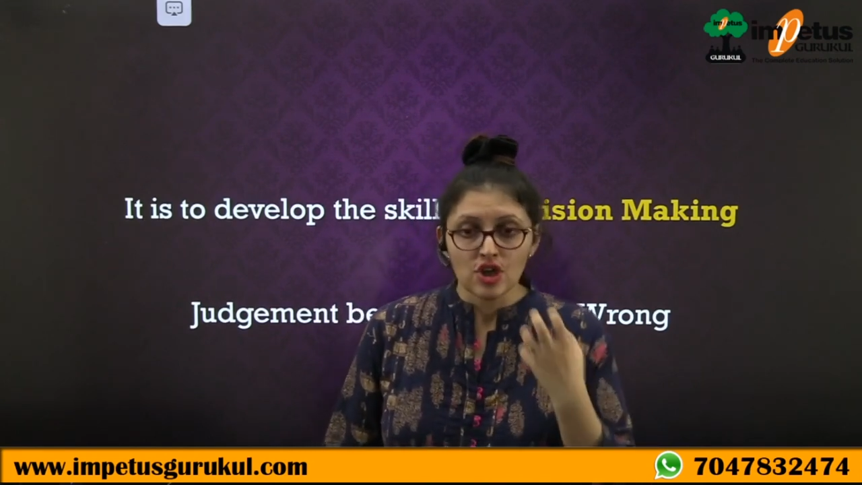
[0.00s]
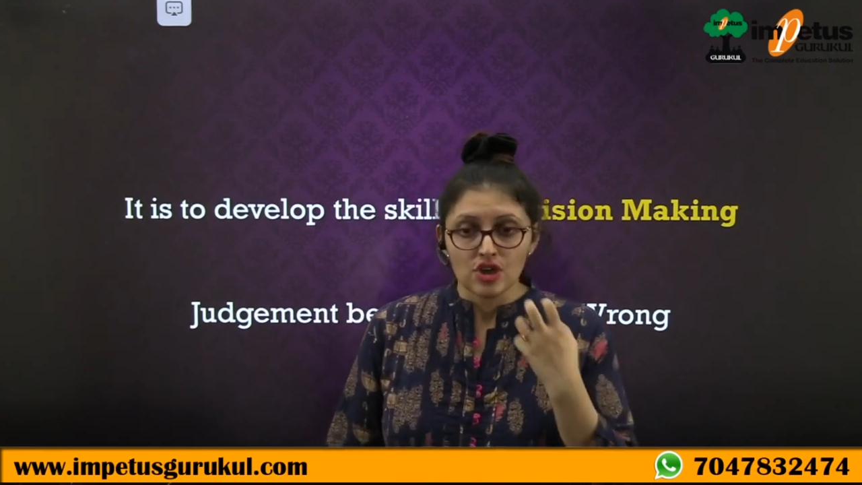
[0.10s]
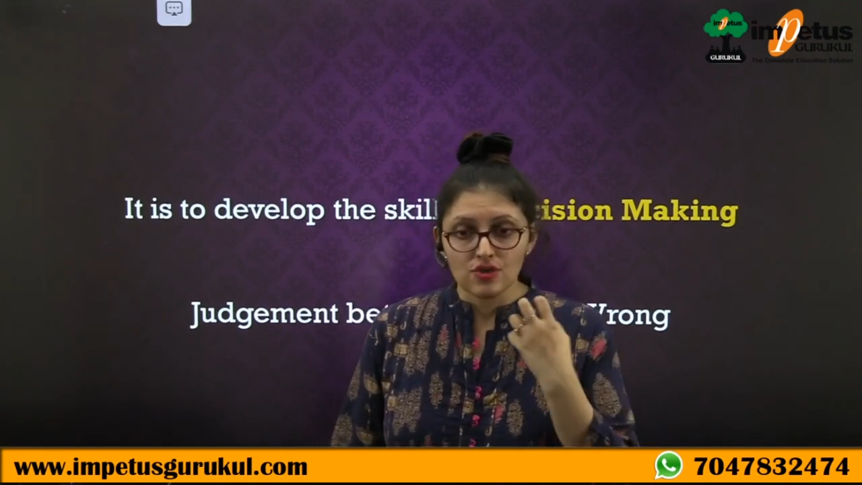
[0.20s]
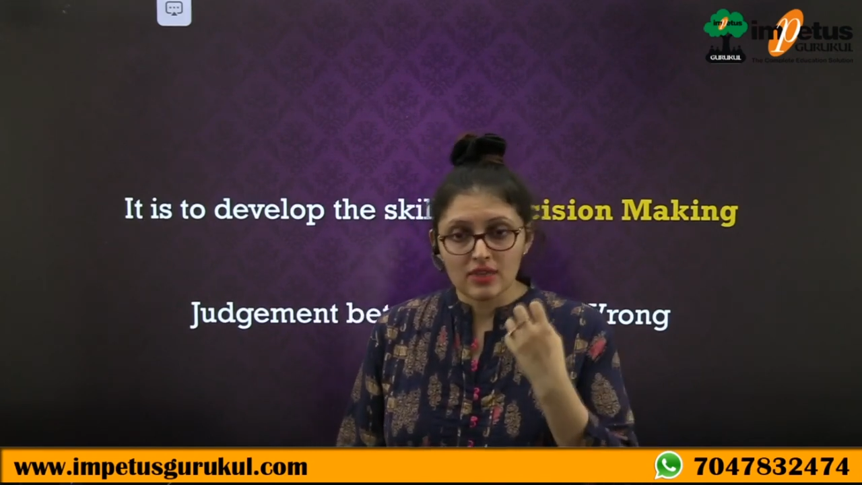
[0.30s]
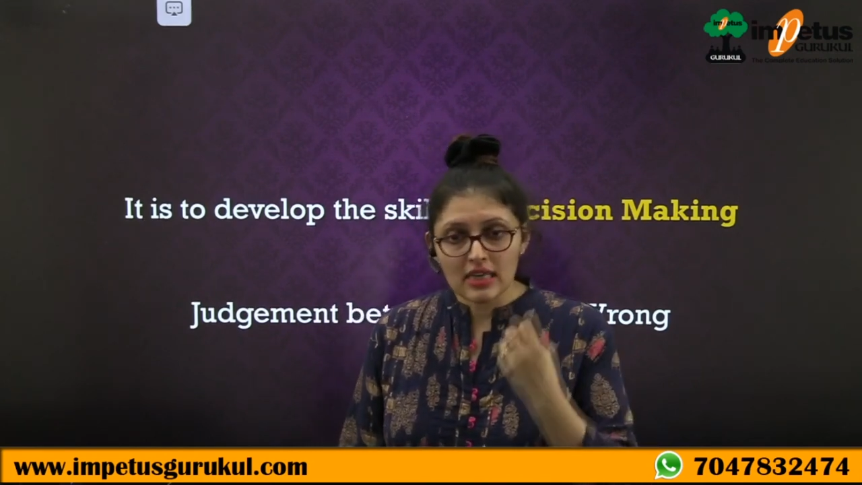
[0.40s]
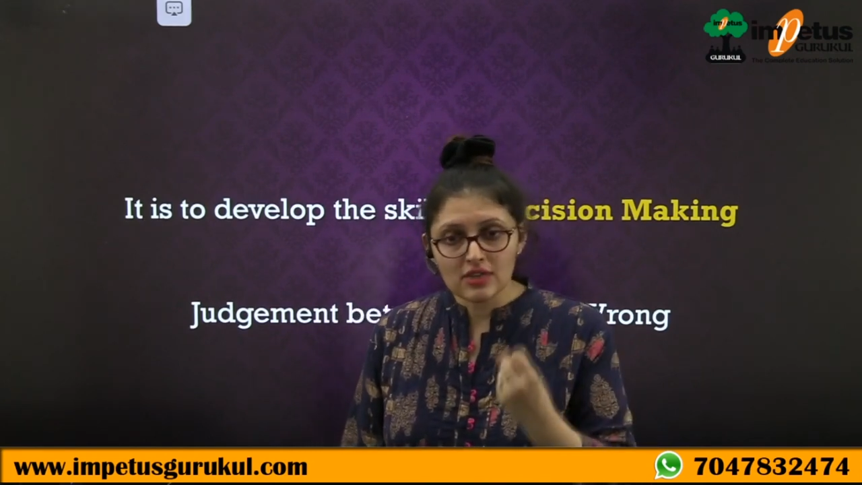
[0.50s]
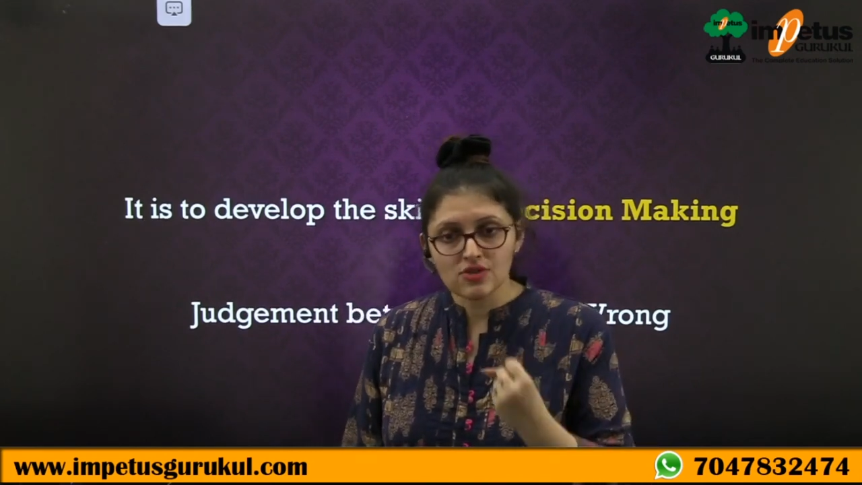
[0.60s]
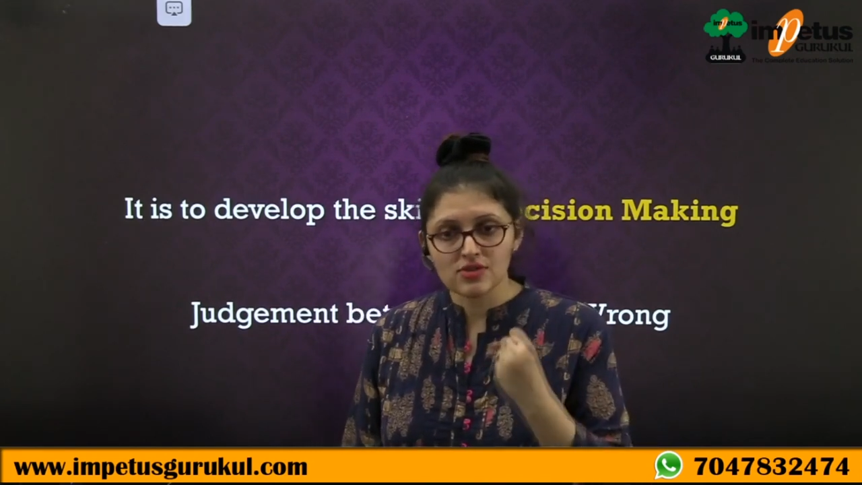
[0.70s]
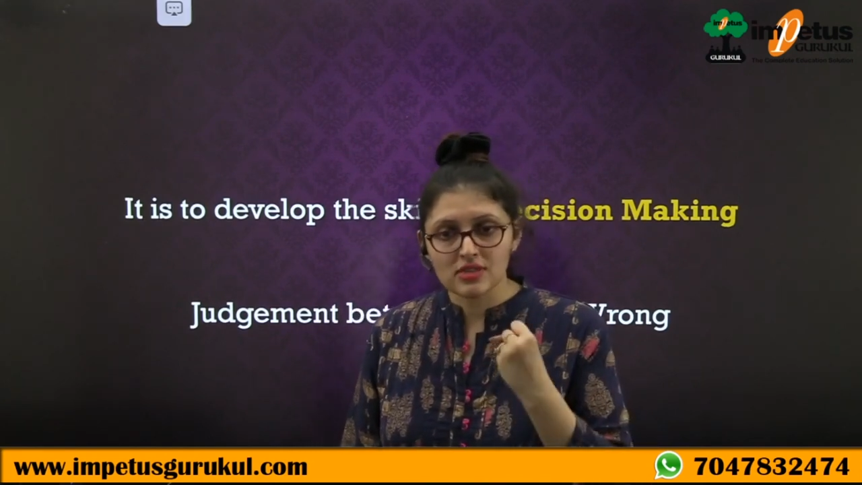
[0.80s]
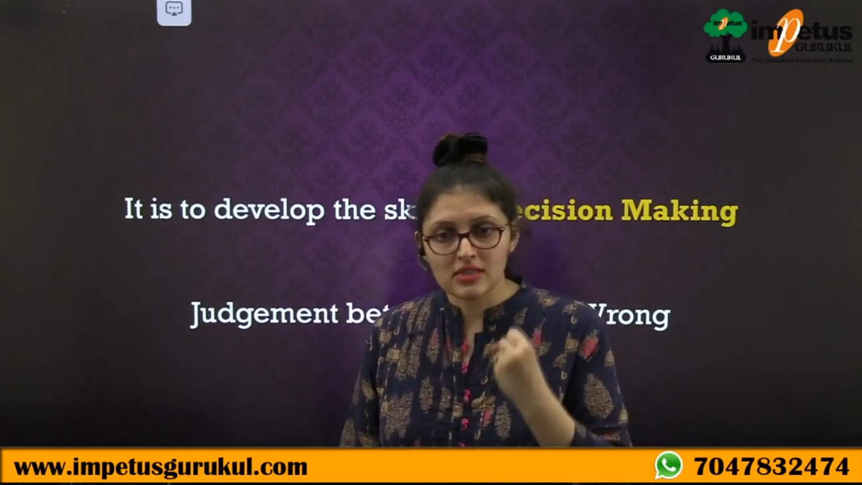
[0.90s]
you need
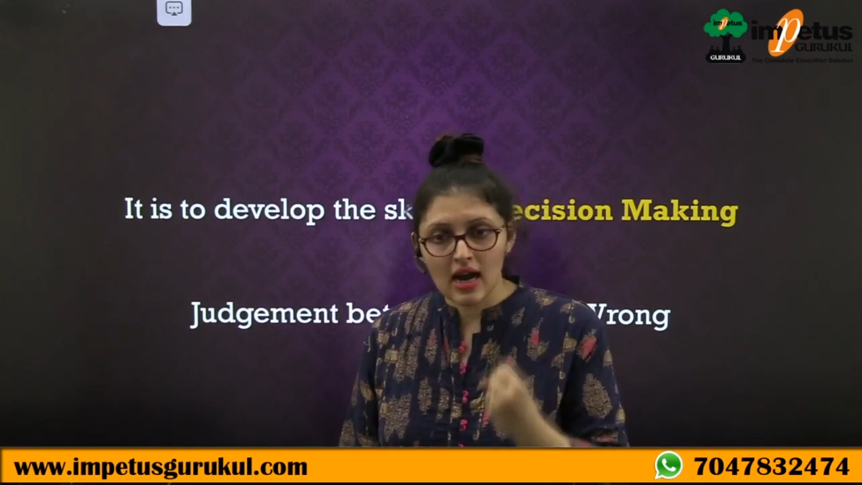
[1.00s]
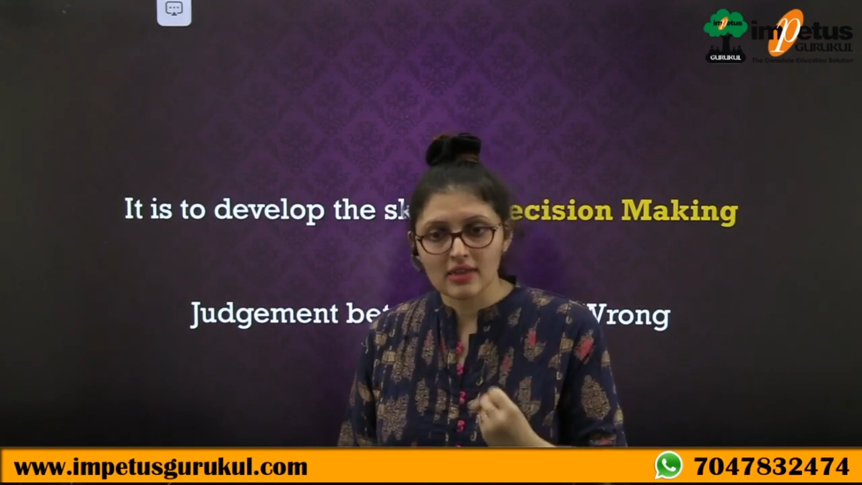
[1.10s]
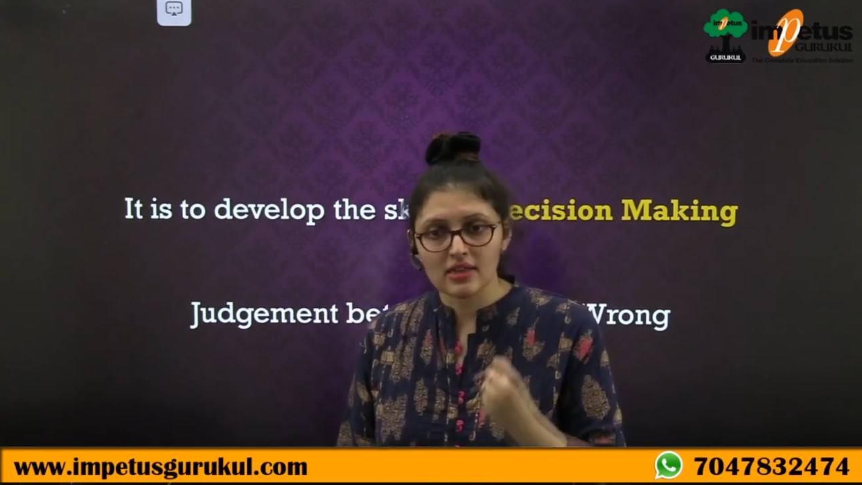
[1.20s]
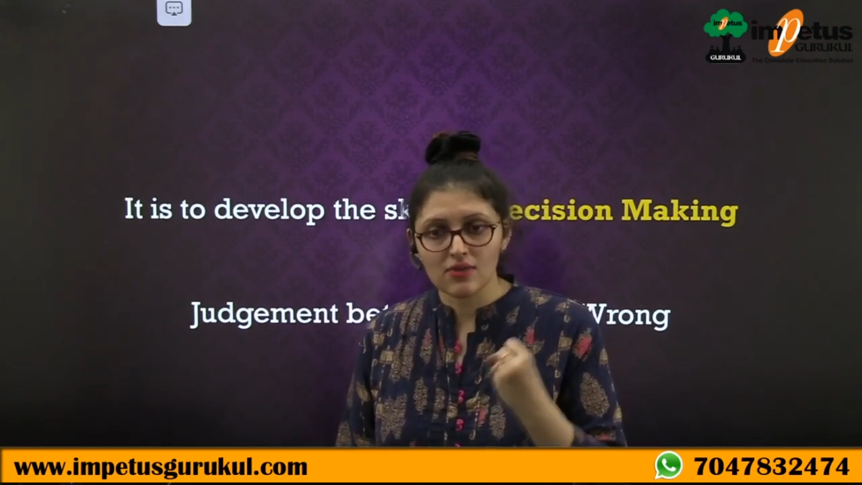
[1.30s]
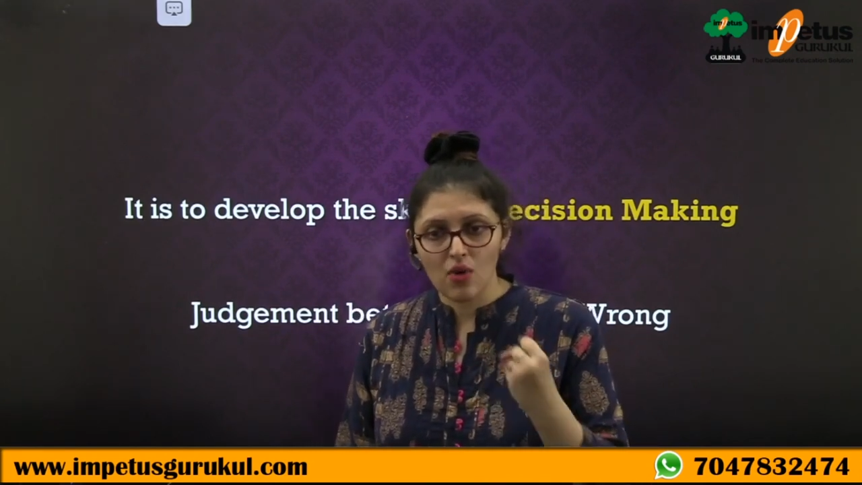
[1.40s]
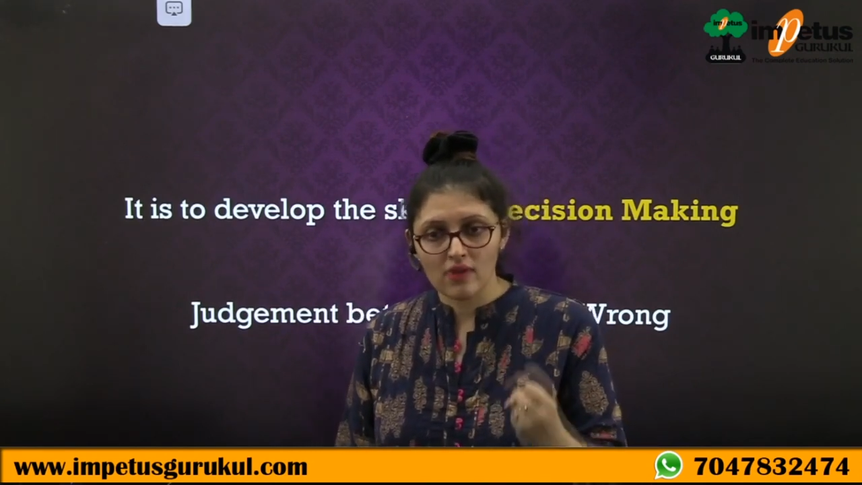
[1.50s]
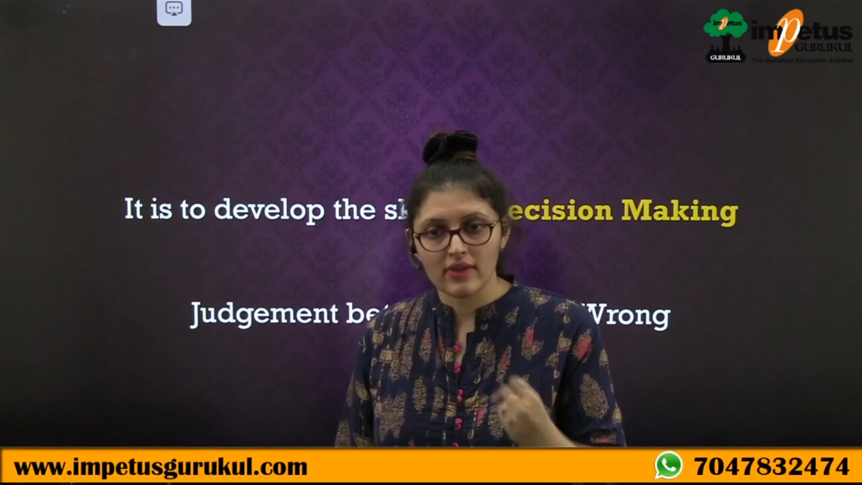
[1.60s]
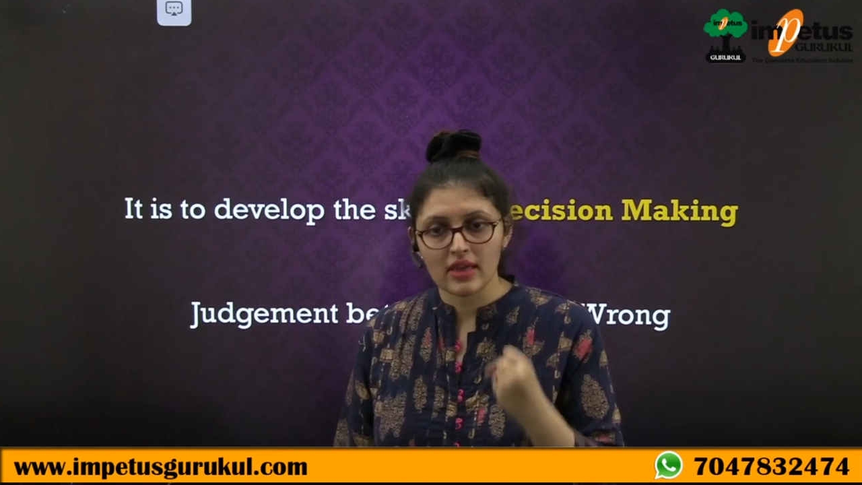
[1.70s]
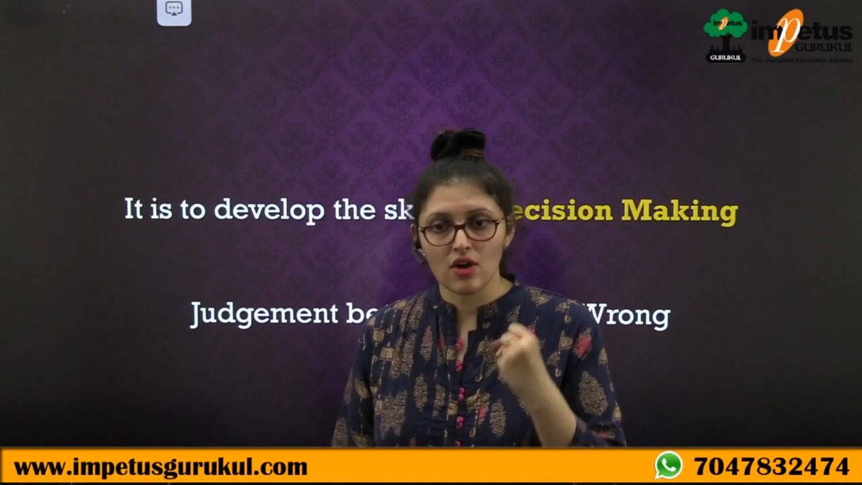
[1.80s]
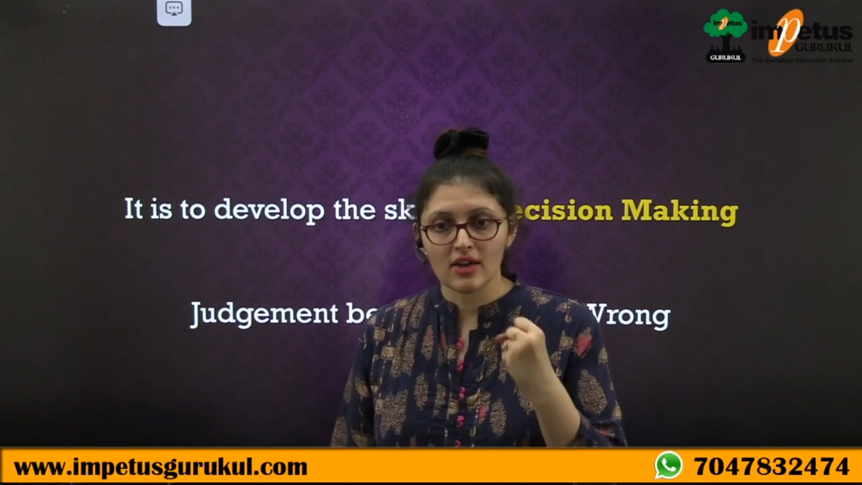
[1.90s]
to start
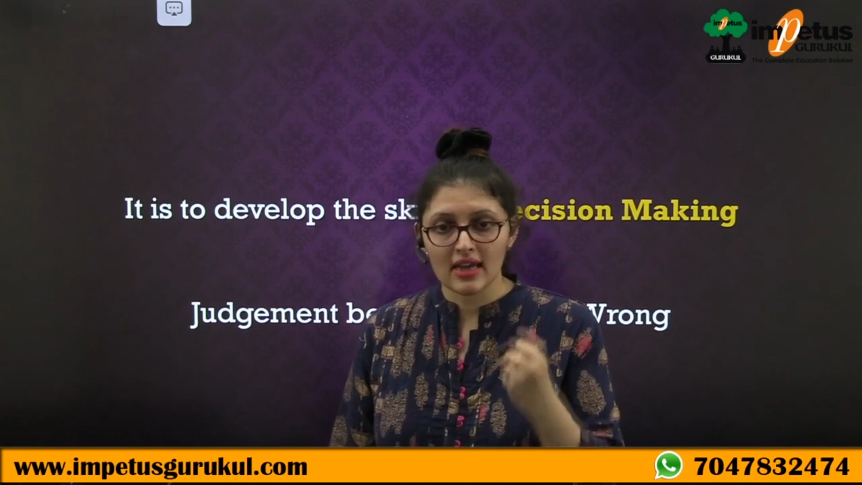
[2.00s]
involving your